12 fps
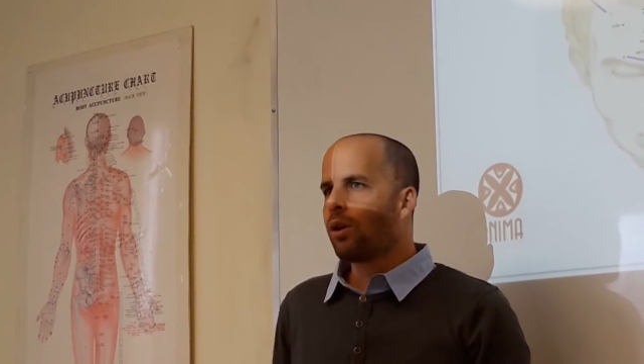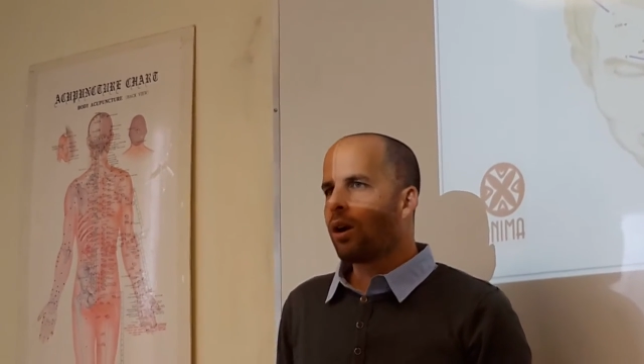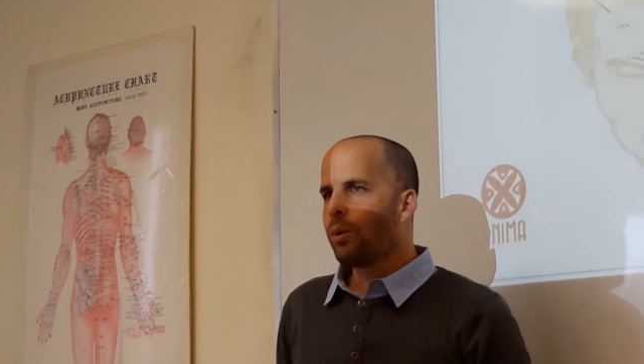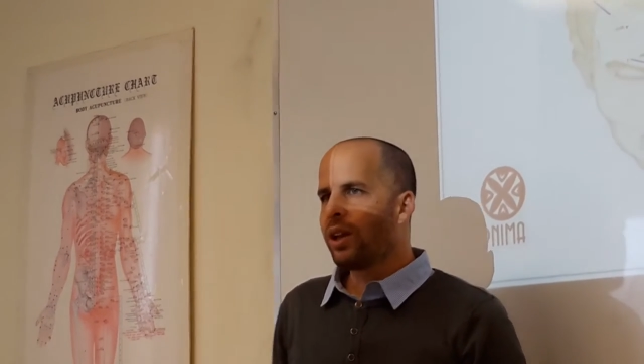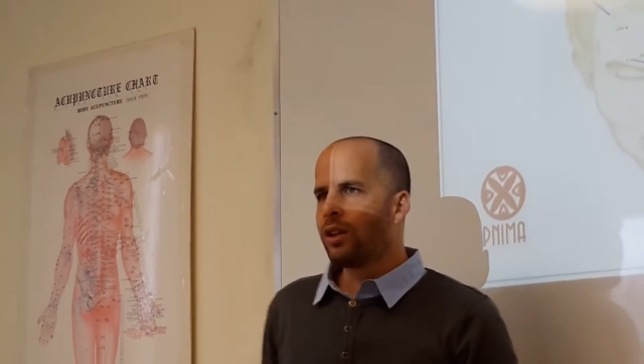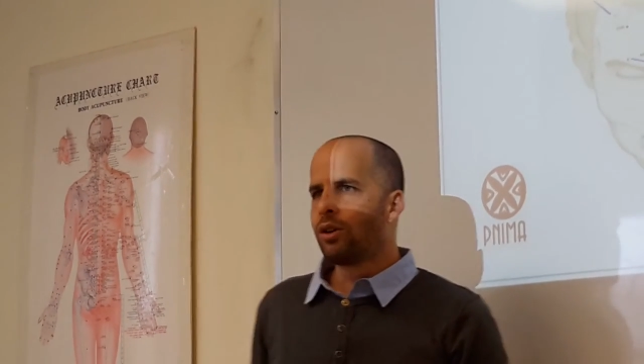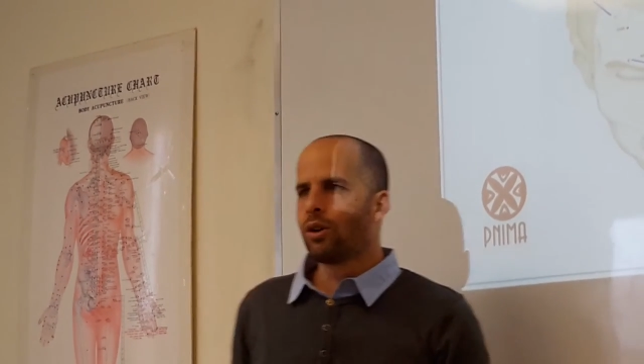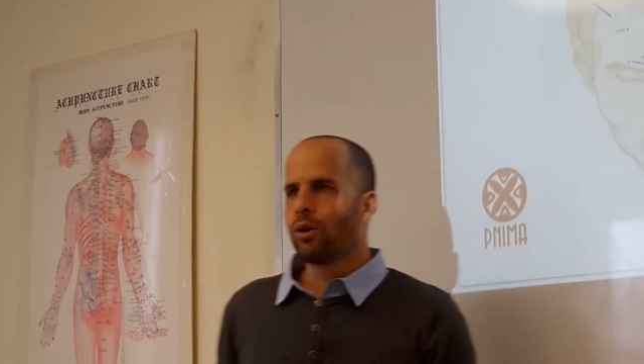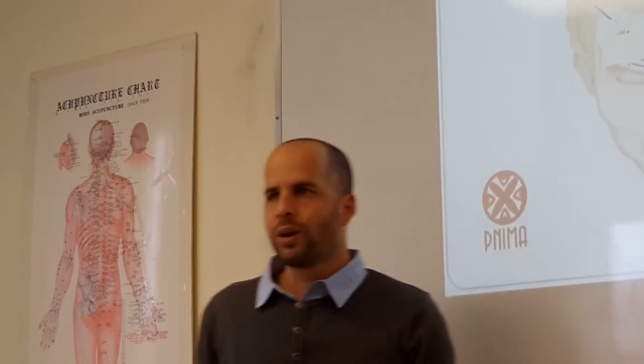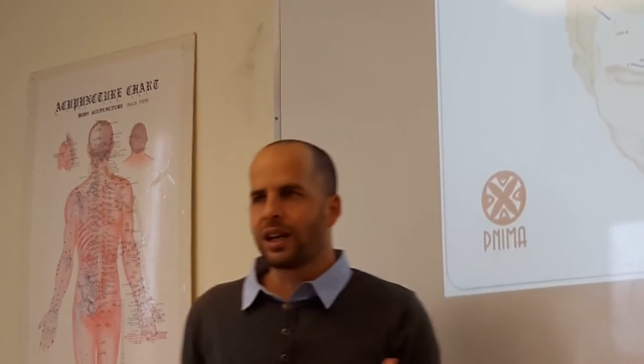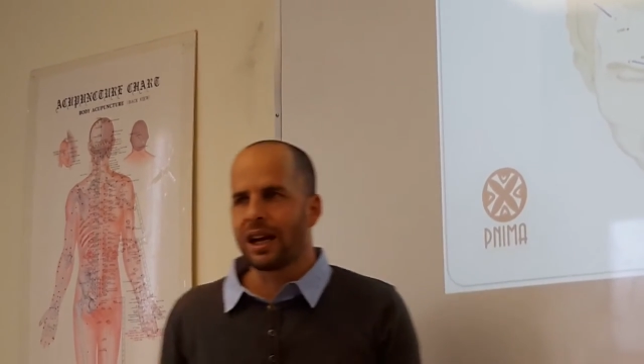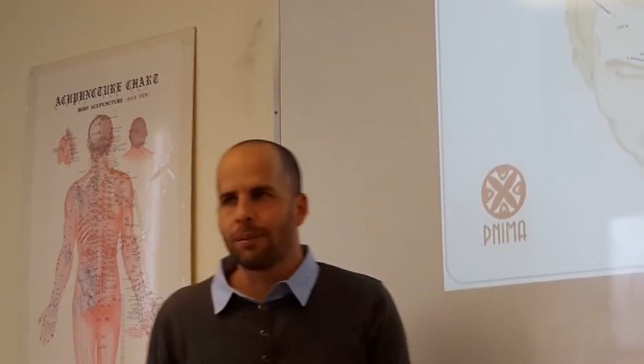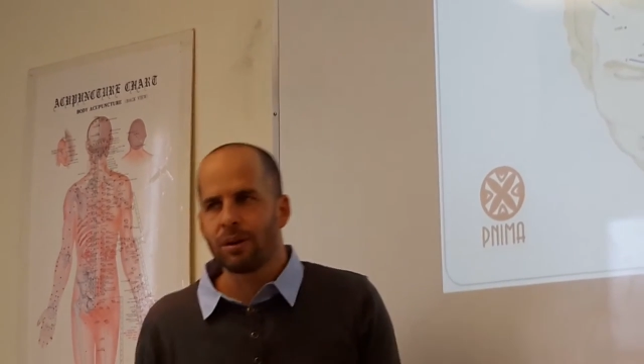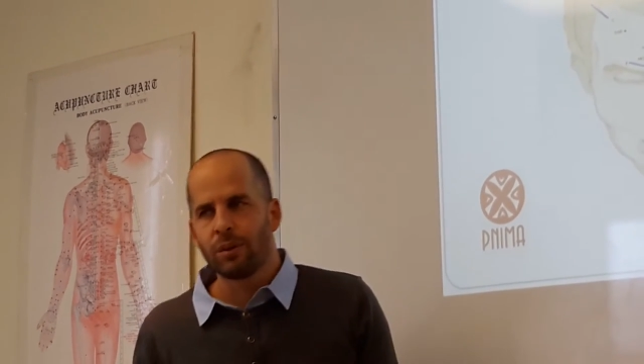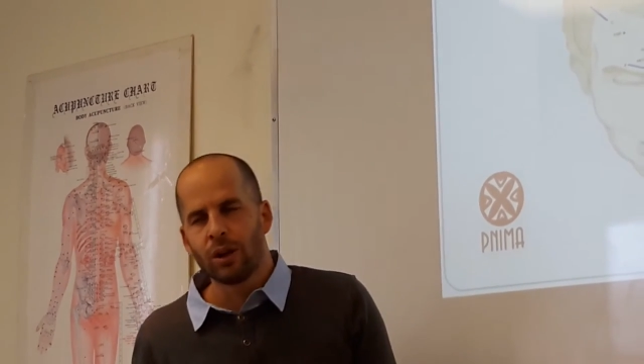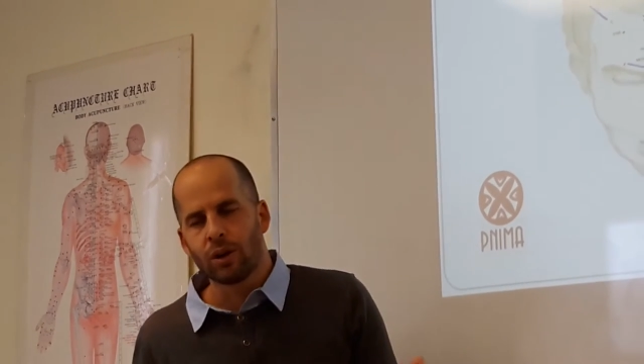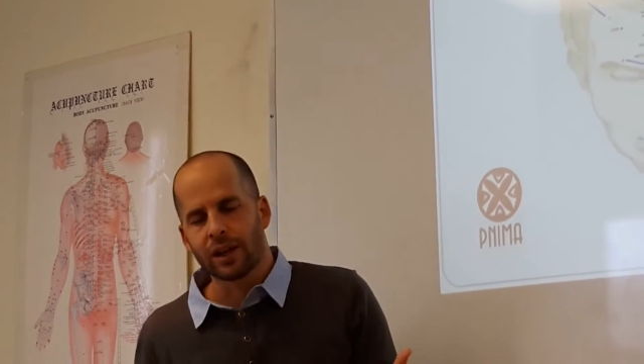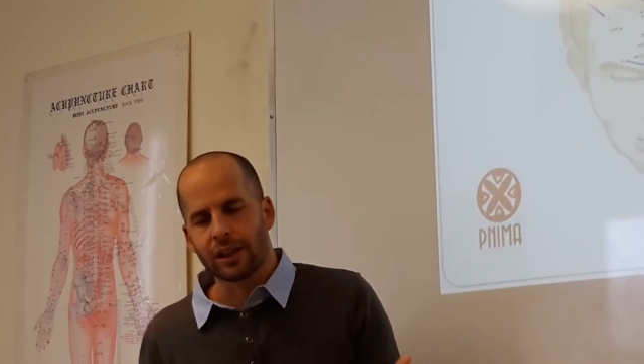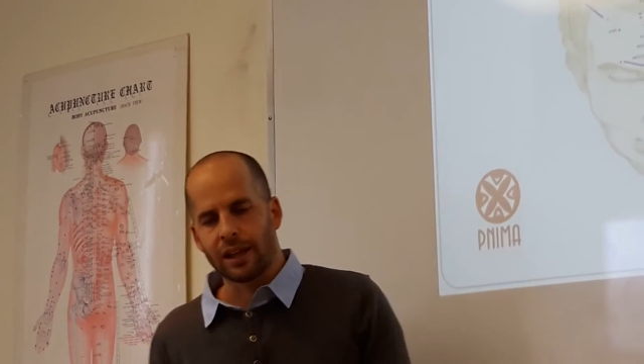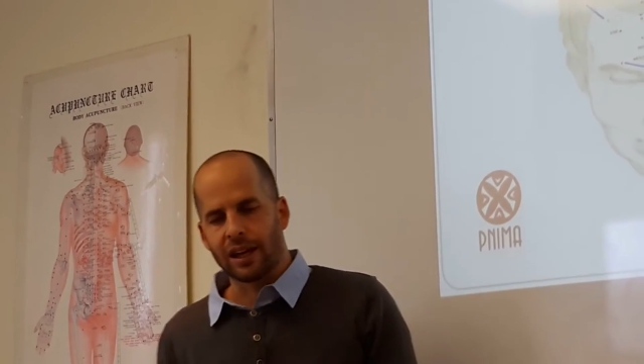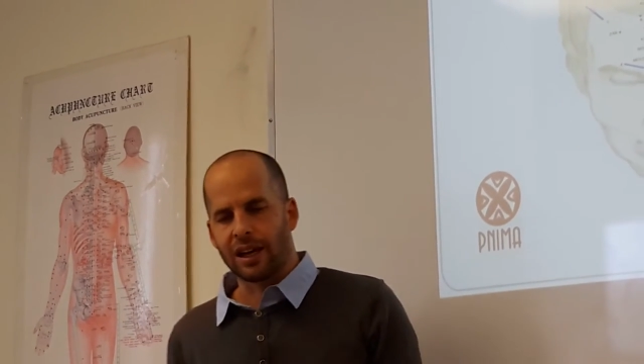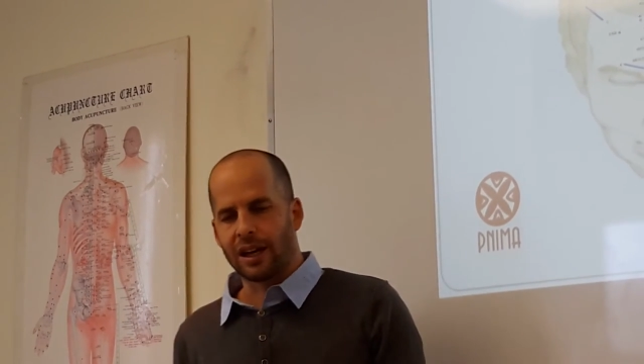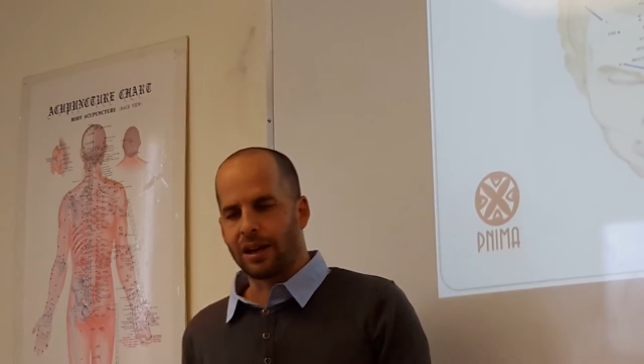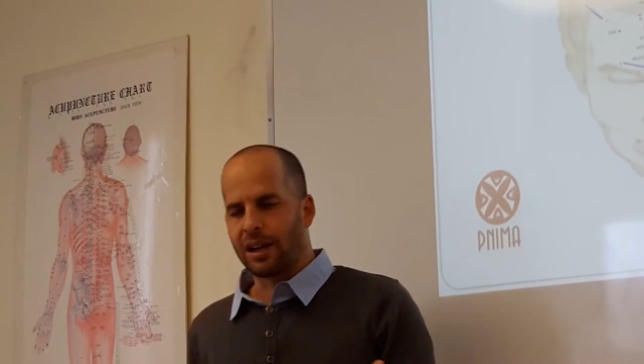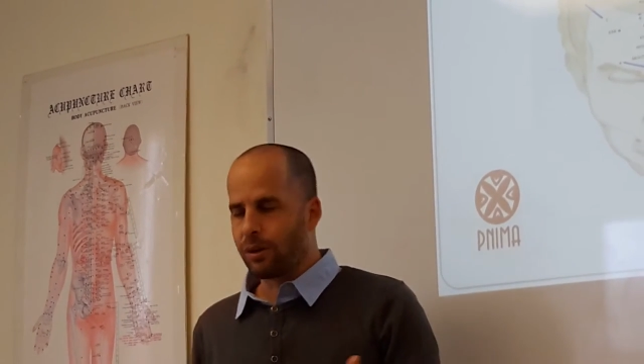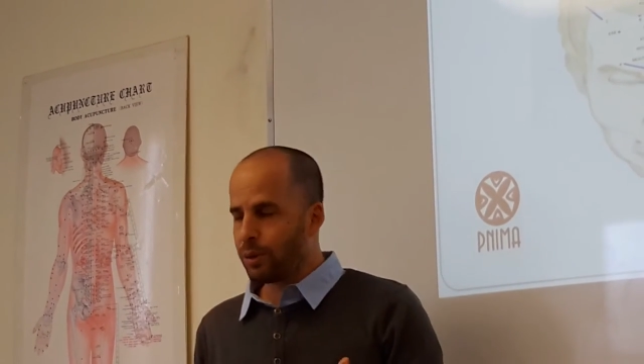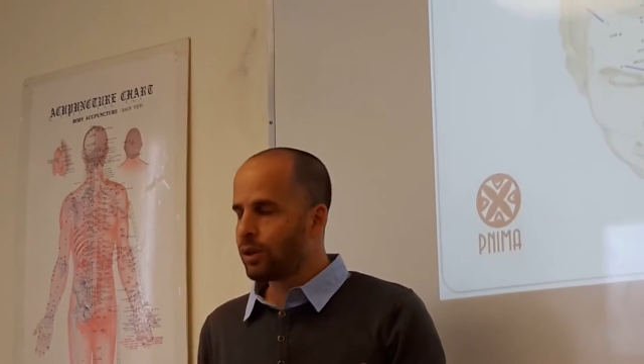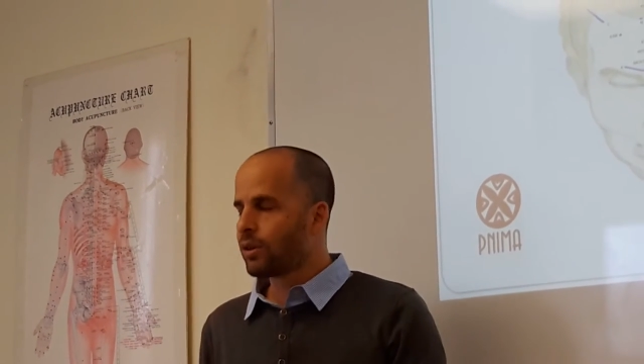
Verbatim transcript: What we do, we come and we look at the,